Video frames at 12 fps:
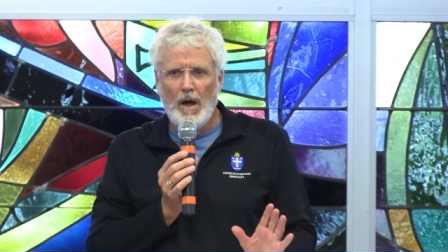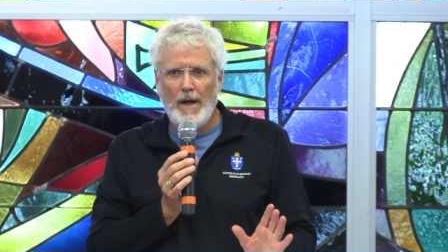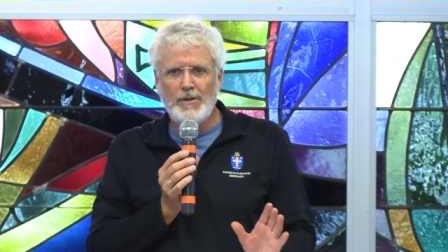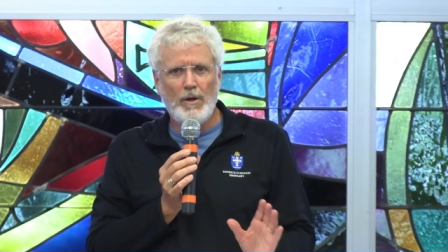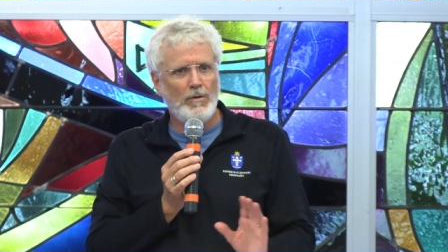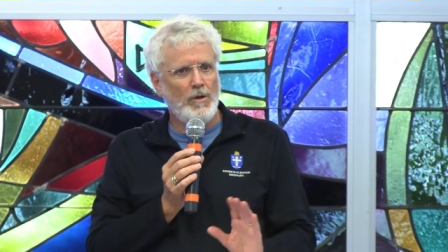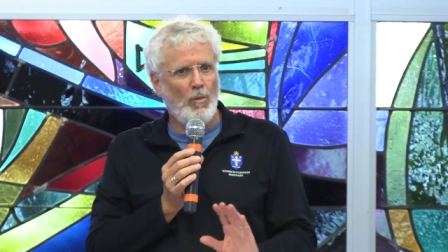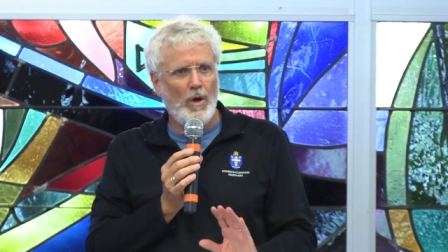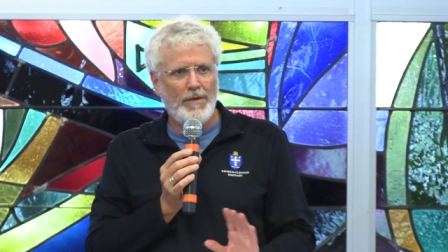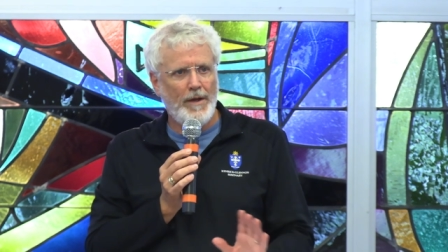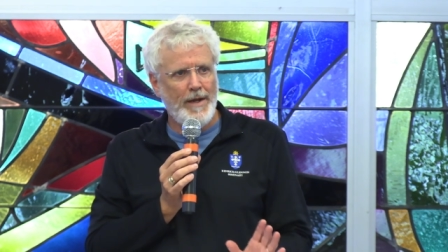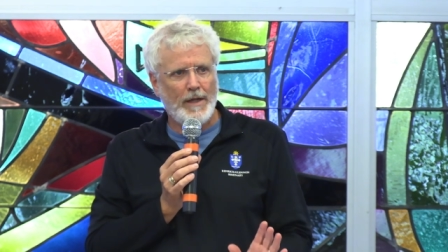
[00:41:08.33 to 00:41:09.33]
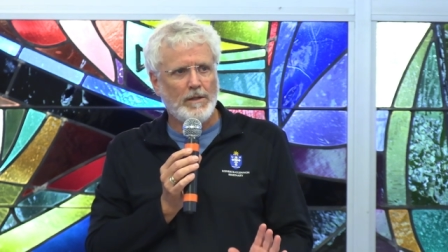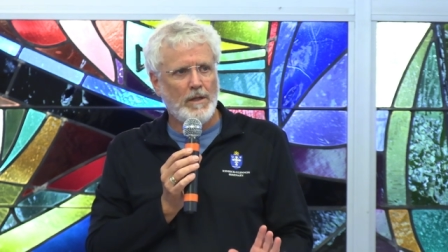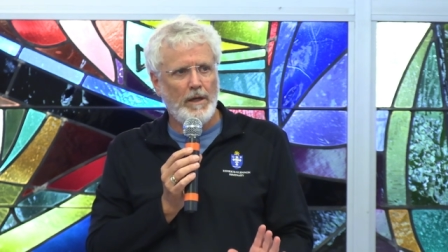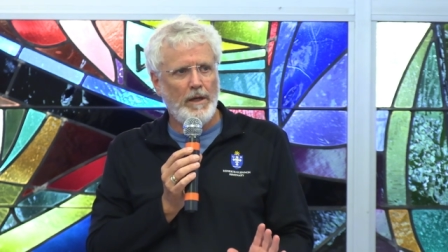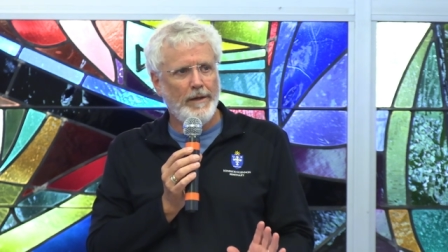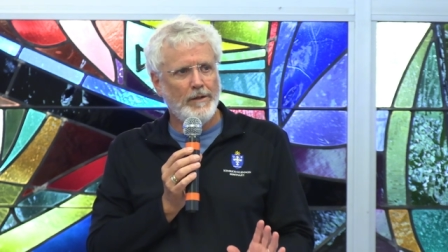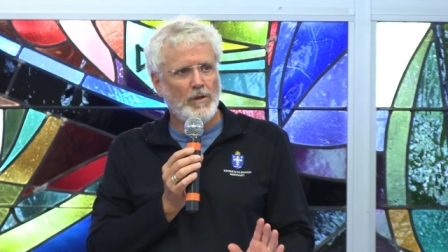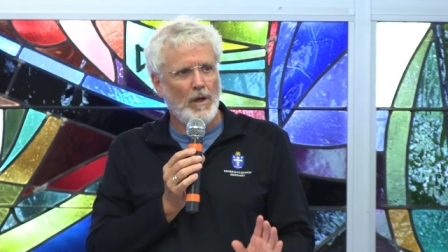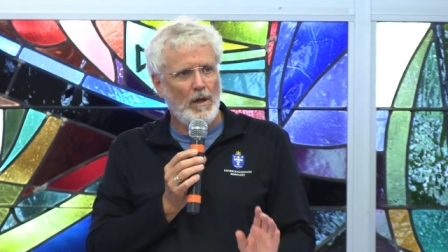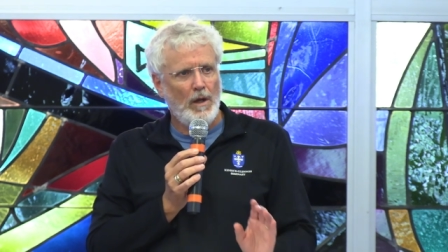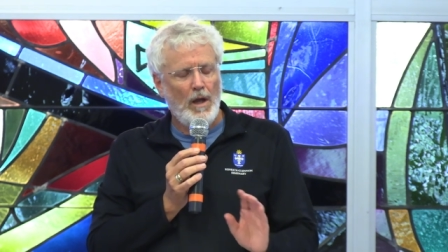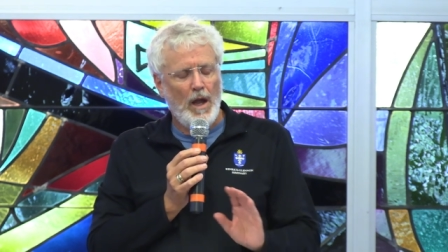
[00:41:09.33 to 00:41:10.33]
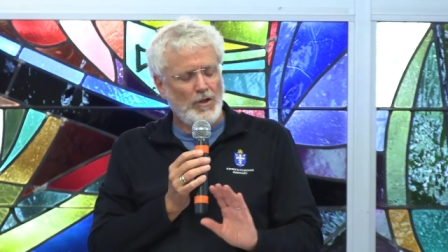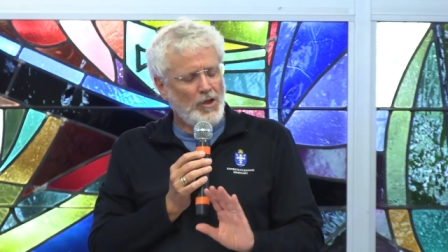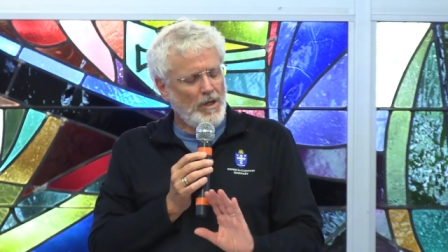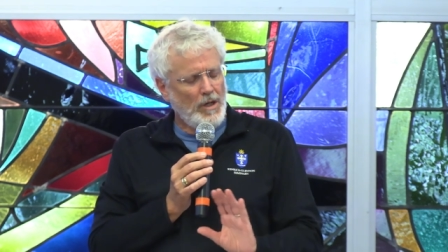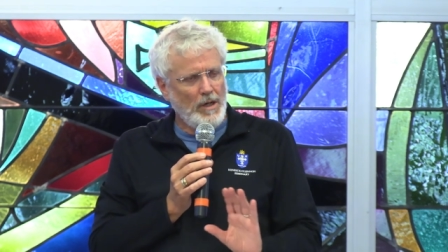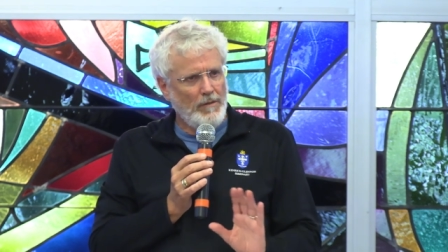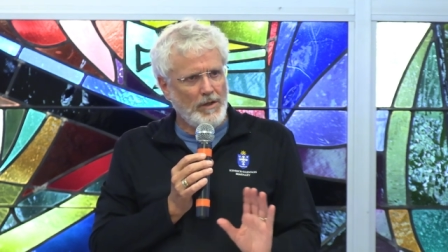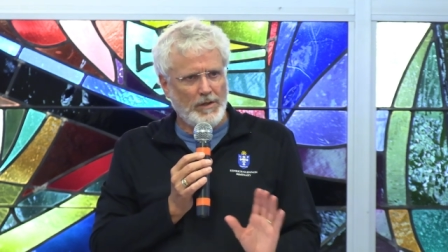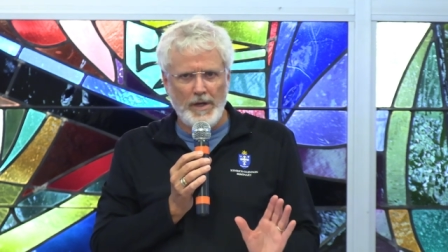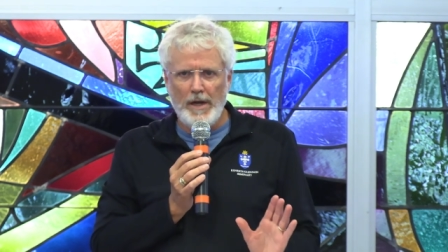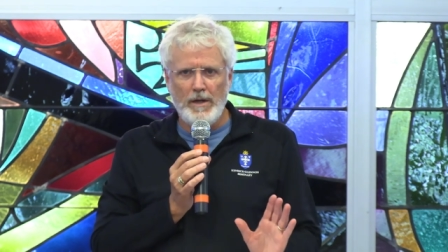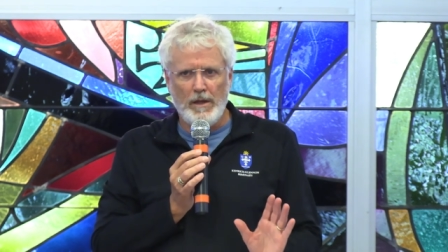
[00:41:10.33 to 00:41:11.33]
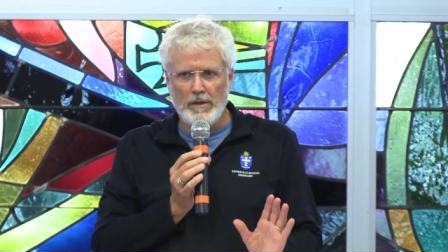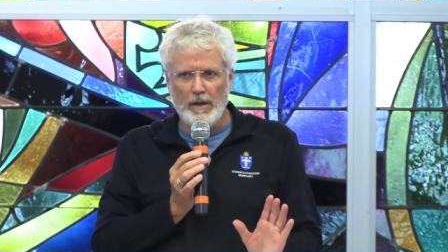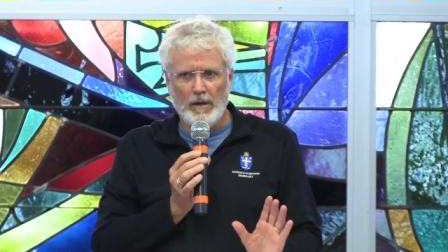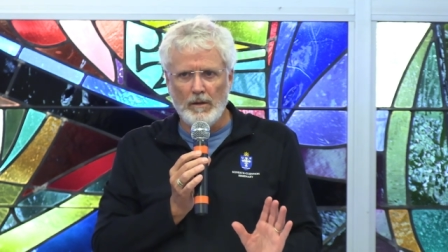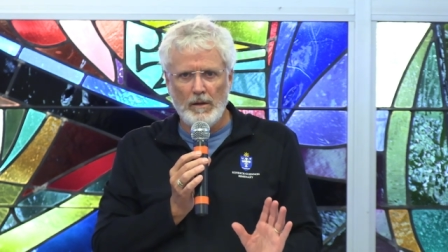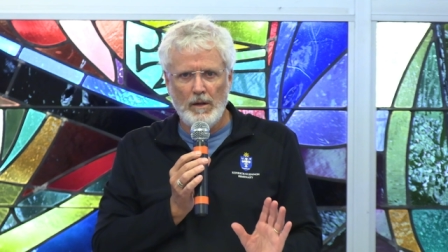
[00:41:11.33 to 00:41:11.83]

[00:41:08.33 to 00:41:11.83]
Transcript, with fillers: I don't know what the next thing is. And she didn't even say anything.